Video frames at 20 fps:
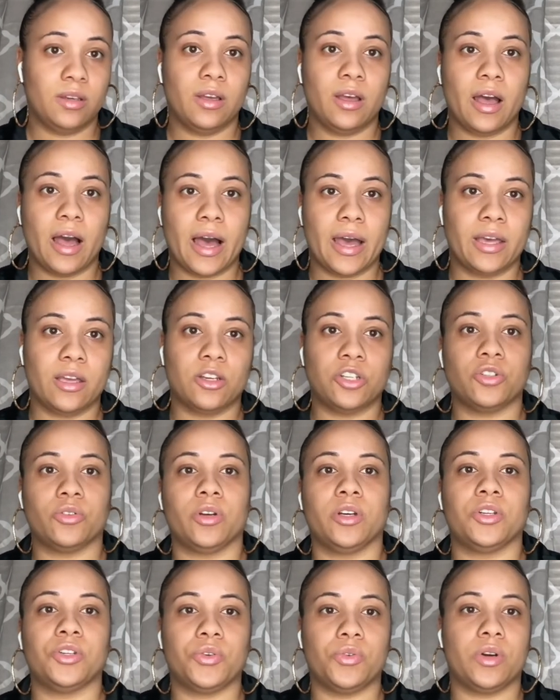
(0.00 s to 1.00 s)
I
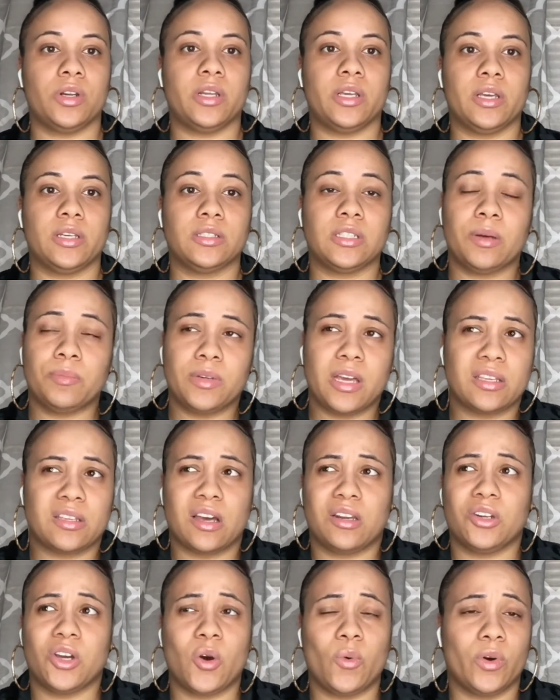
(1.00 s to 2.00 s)
enjoy doing this. Some days I
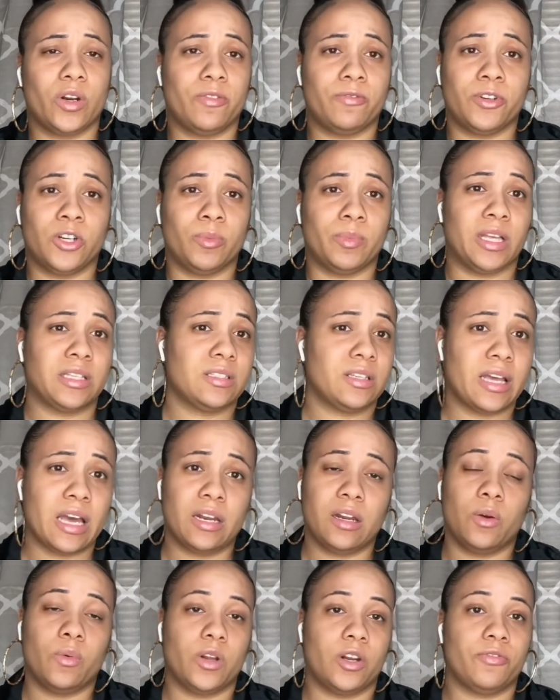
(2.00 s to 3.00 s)
don't want to film, like today I
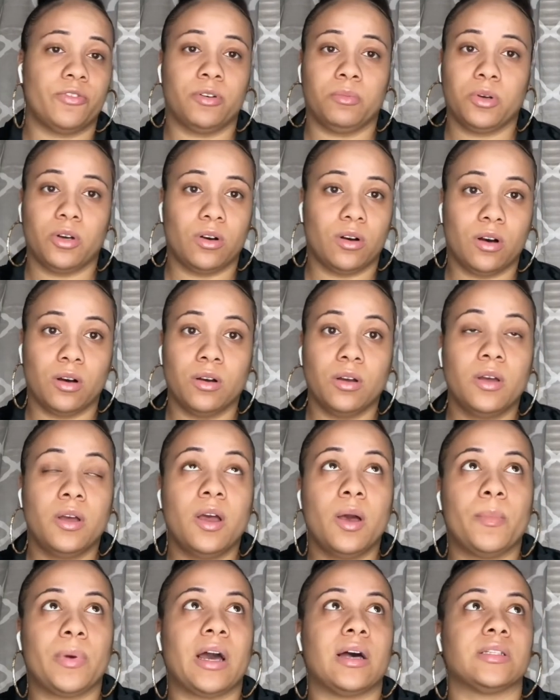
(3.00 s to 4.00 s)
didn't want to film at all,
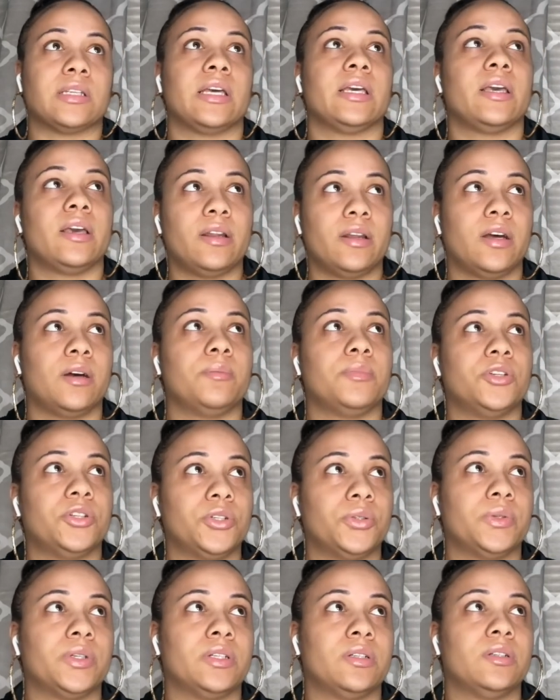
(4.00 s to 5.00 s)
but I was like, get up,
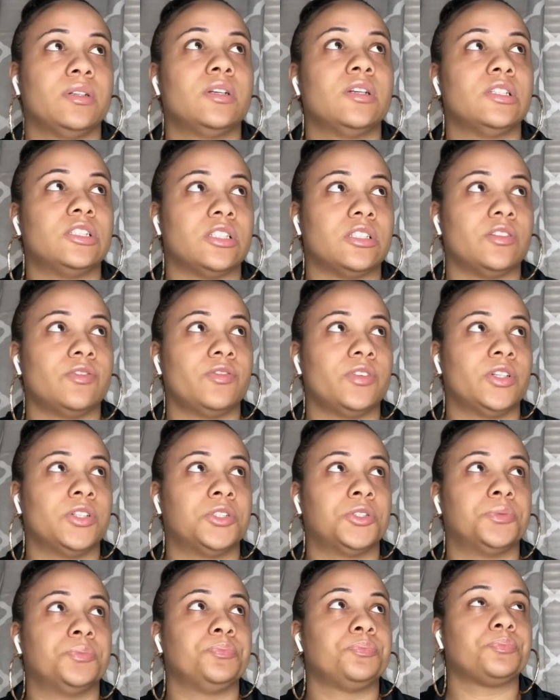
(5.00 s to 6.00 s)
do it, just
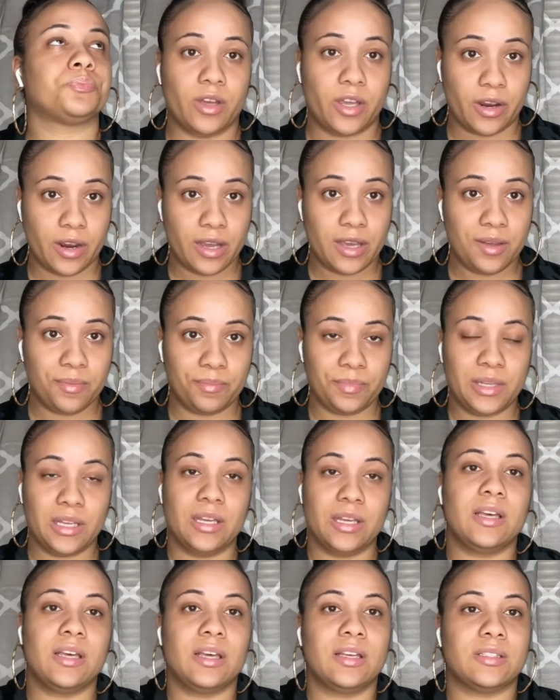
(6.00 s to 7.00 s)
film. Here I am.
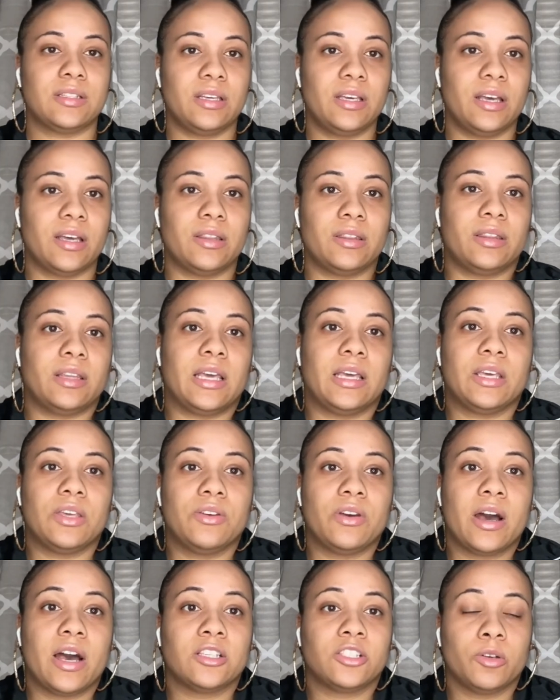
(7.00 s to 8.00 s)
So yeah, thank you
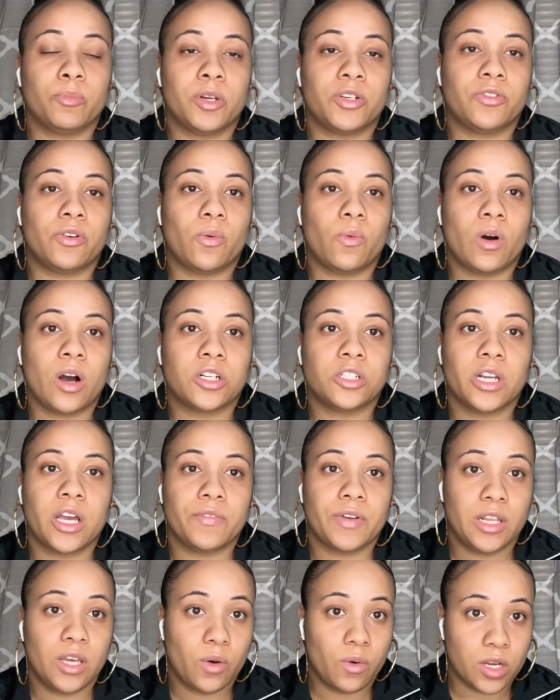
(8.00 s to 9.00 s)
guys so much for watching. Have
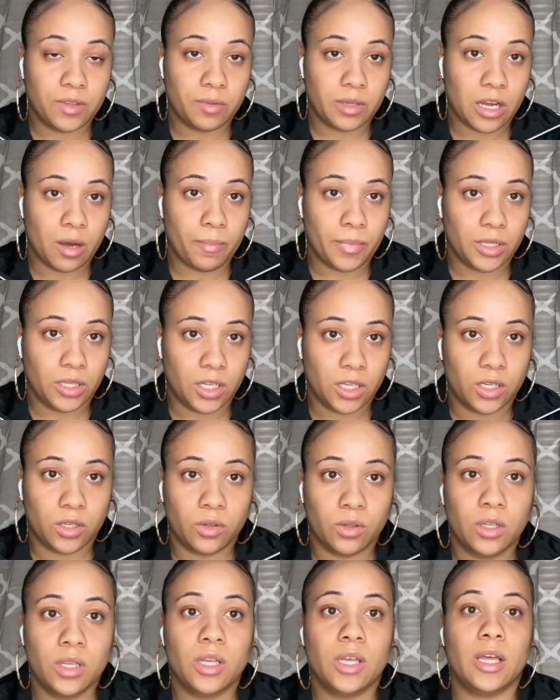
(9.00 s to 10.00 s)
any questions down below,
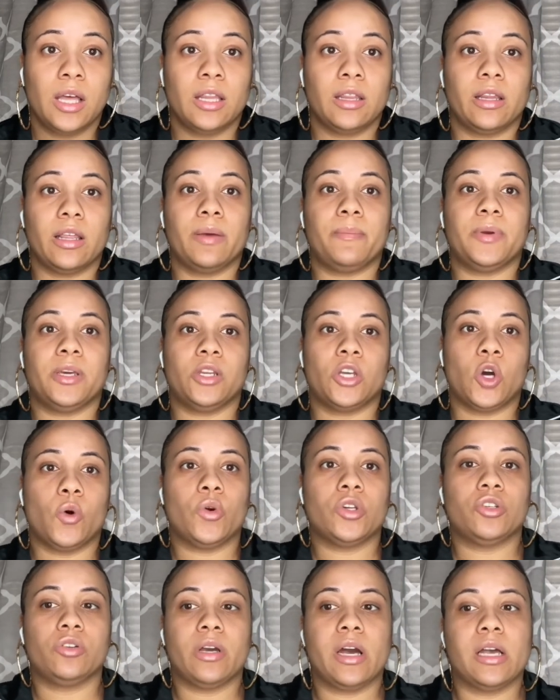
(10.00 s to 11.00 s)
let me know
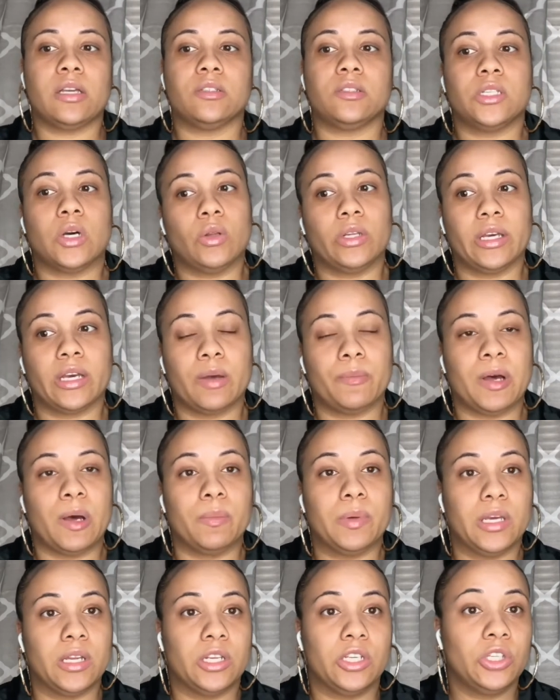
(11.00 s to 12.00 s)
what you guys don't like about
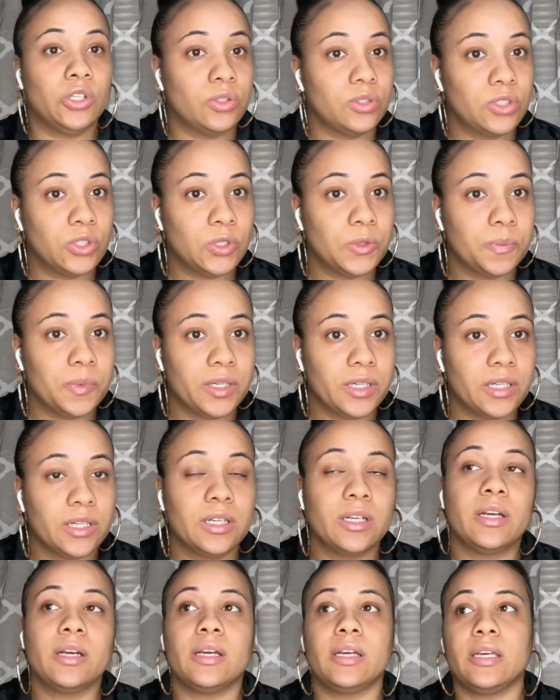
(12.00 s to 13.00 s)
being a YouTuber.
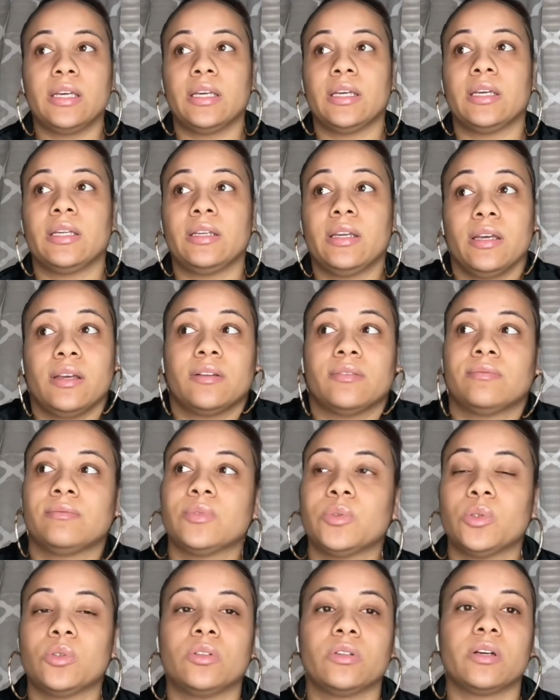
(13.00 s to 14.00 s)
And yeah,
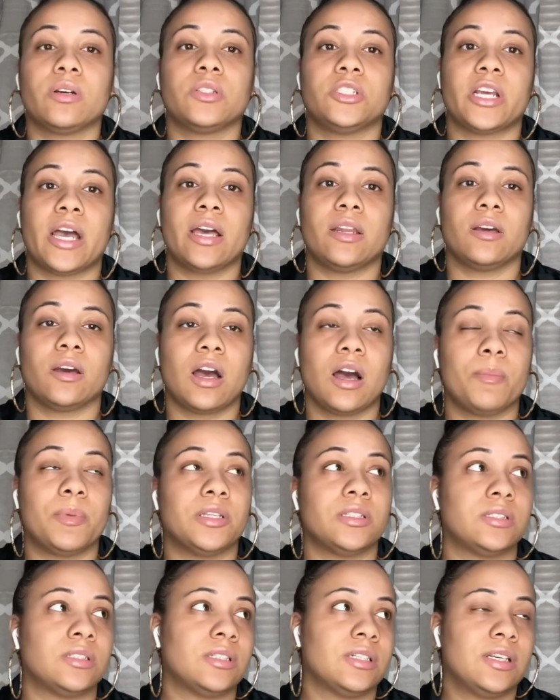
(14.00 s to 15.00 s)
we'll chat in the
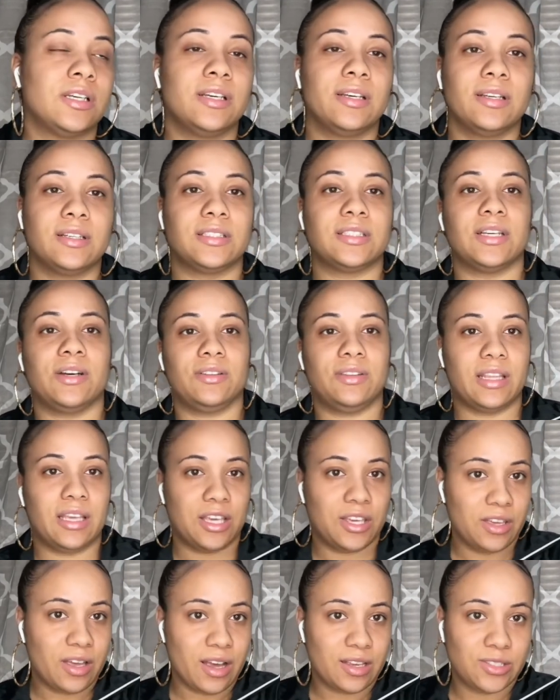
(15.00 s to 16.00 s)
comments. So thank
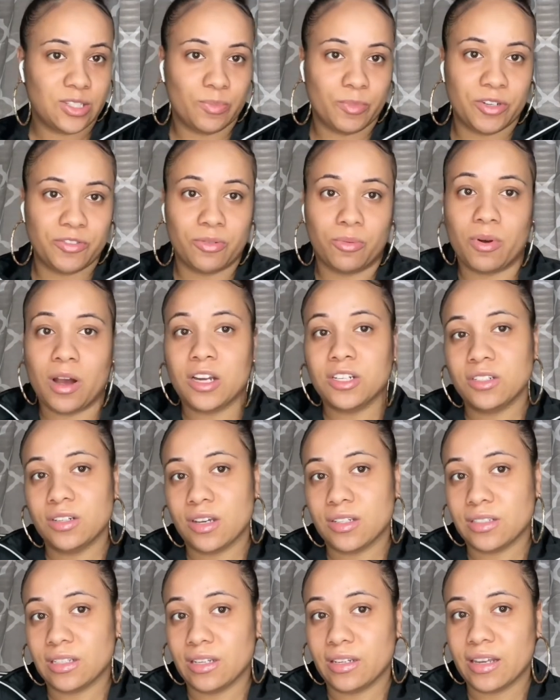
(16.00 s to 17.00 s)
you guys so much for watching. I'll
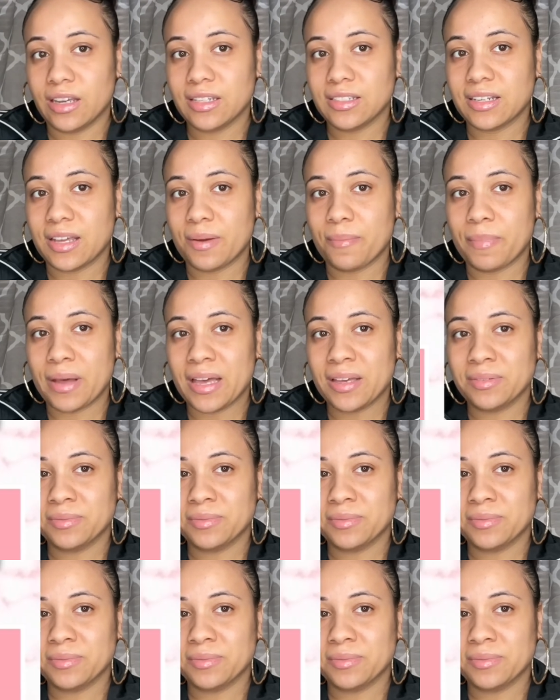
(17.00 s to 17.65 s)
see you next time. Bye.